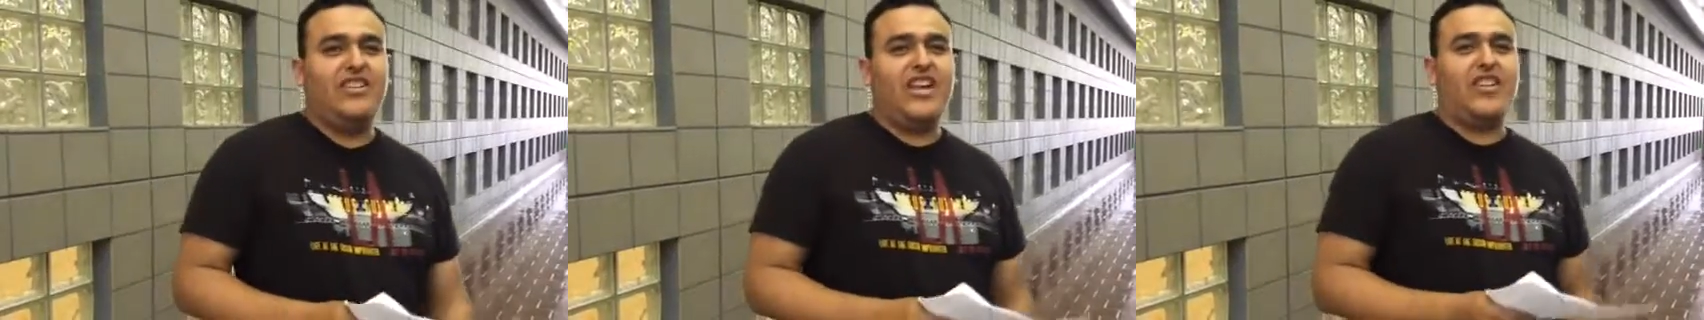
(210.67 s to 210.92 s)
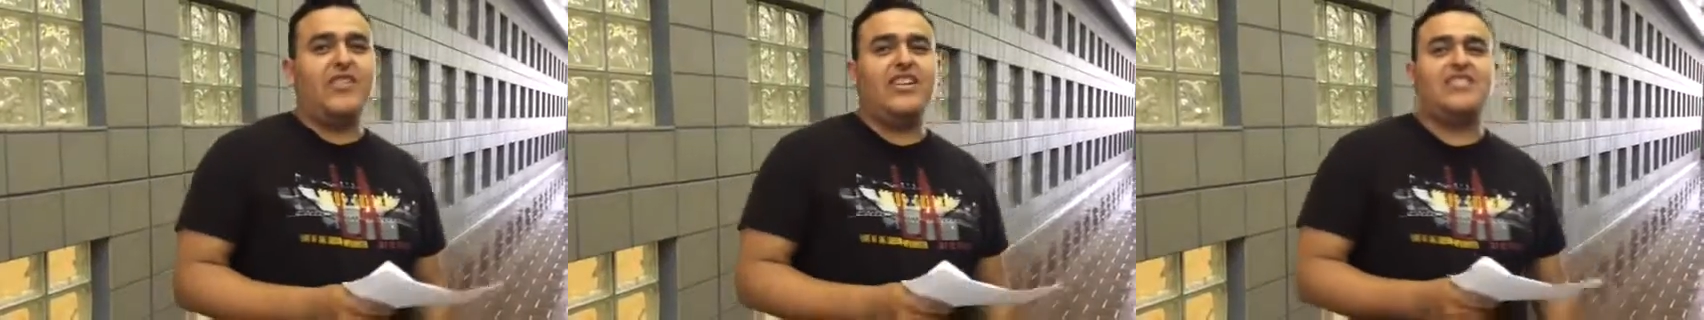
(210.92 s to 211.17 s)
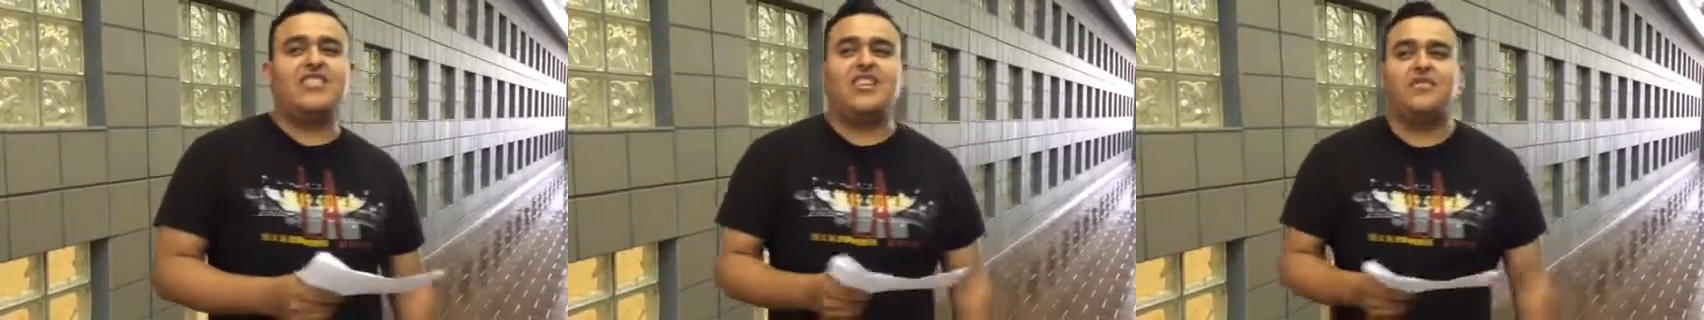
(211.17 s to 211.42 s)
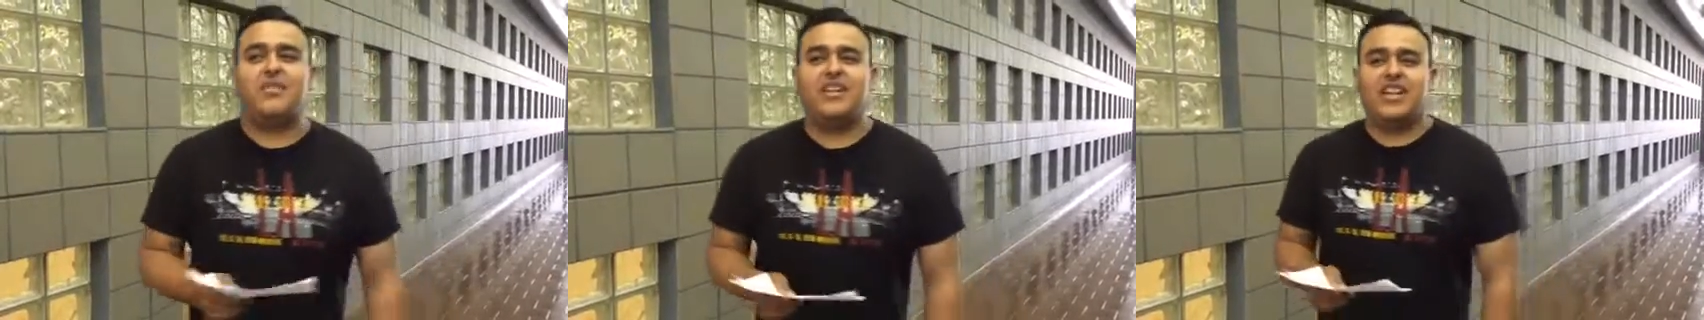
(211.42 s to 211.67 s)
lateralis
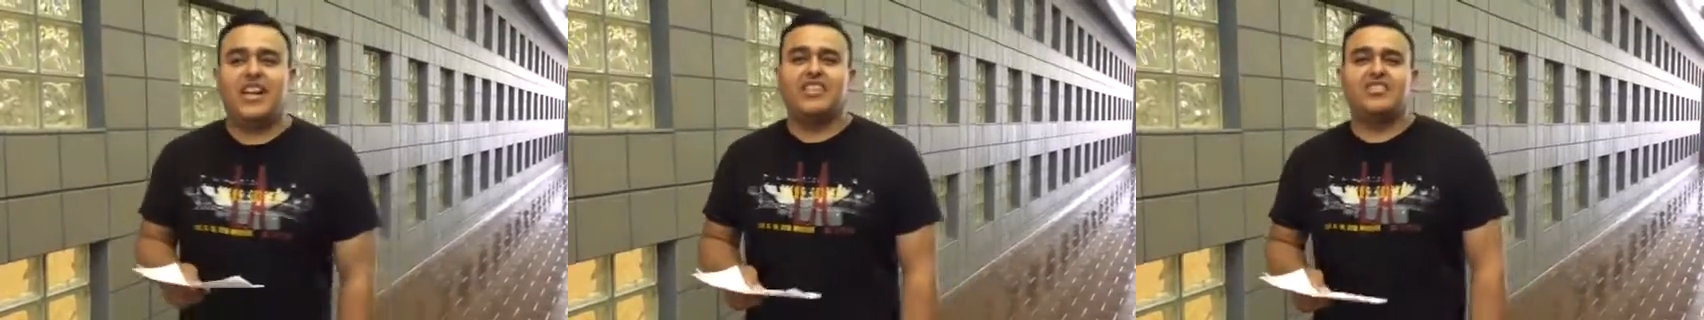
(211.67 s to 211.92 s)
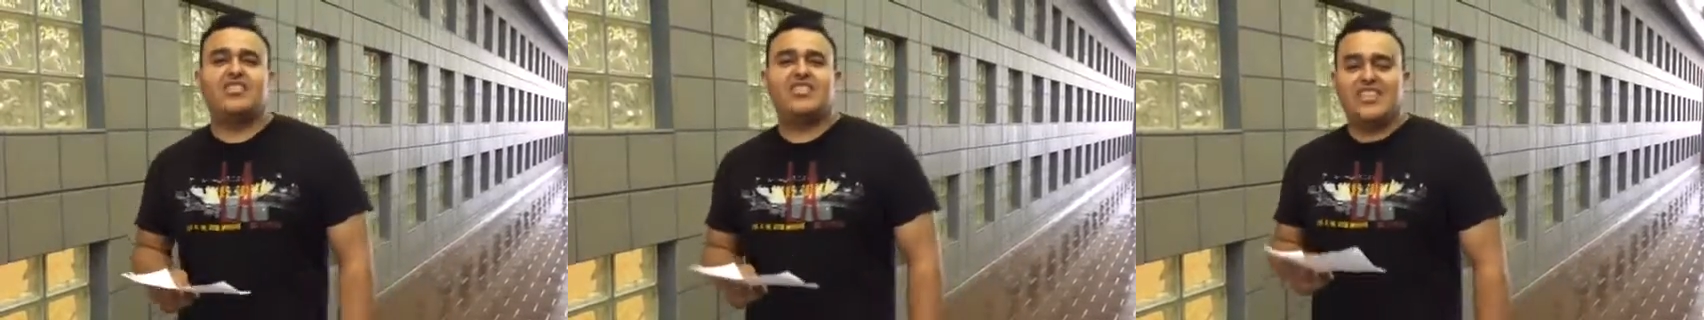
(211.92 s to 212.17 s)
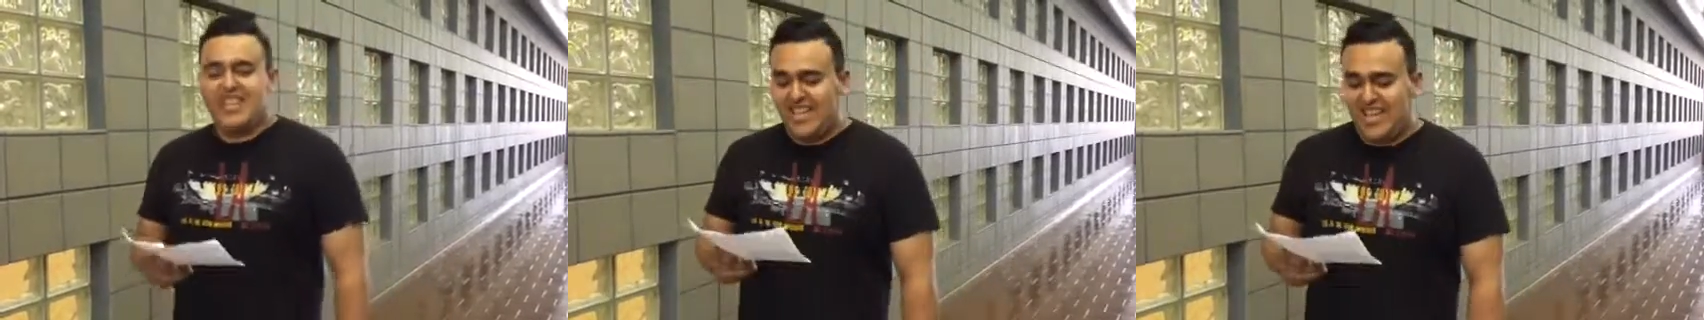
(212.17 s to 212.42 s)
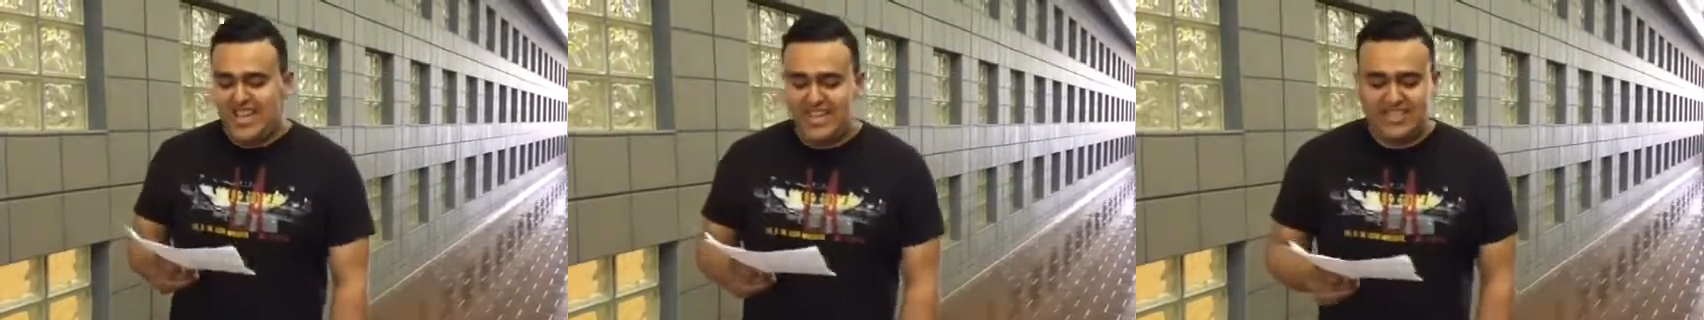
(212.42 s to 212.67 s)
and medialis.
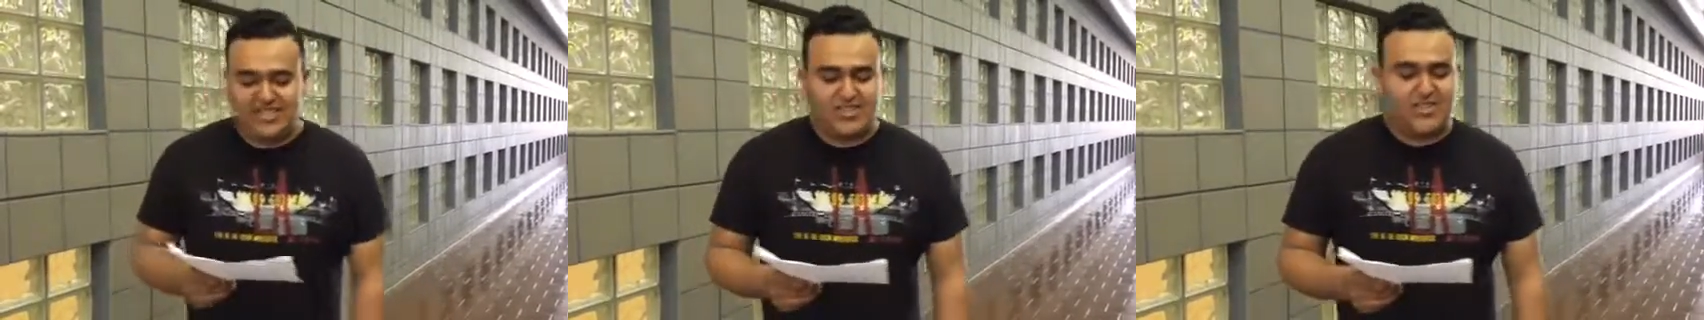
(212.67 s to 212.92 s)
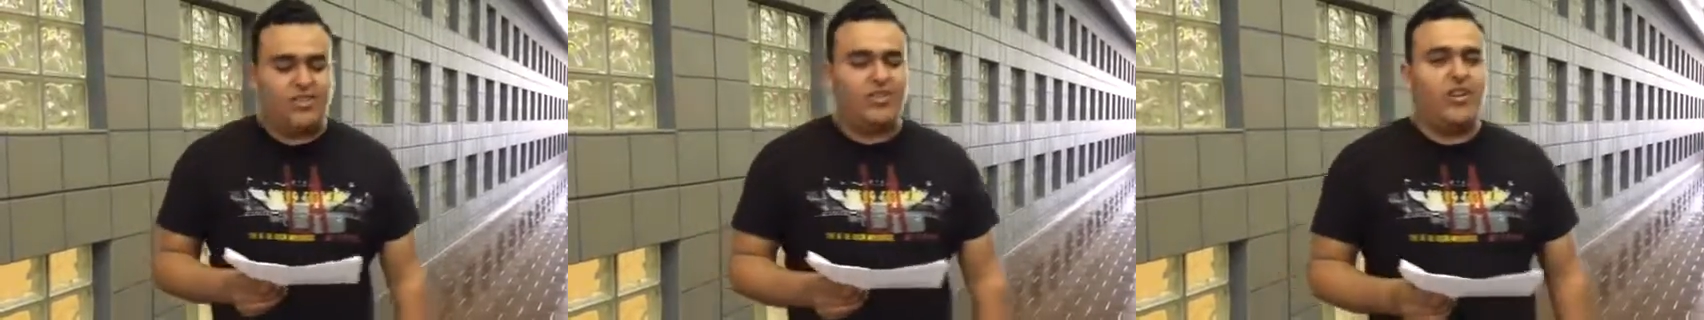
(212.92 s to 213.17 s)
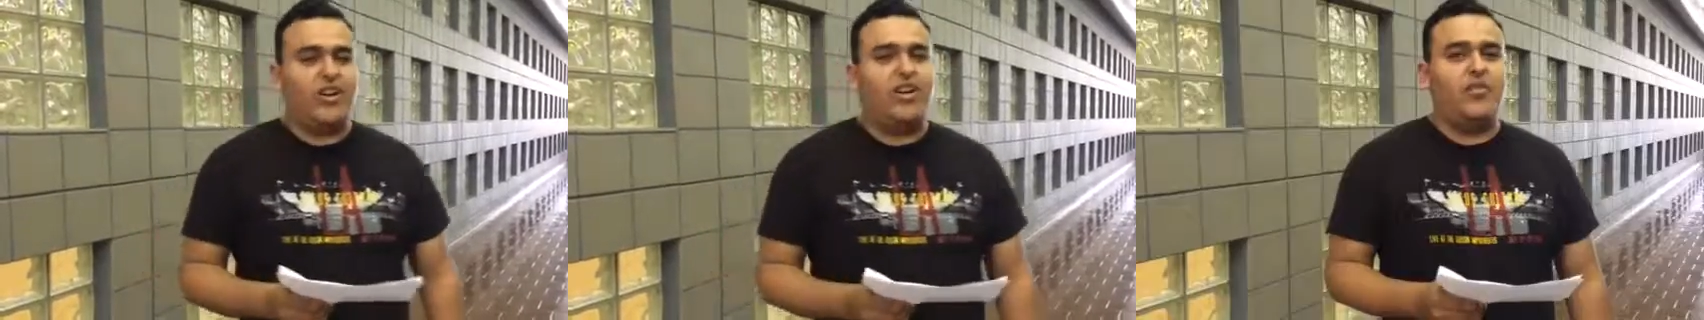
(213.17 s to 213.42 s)
And so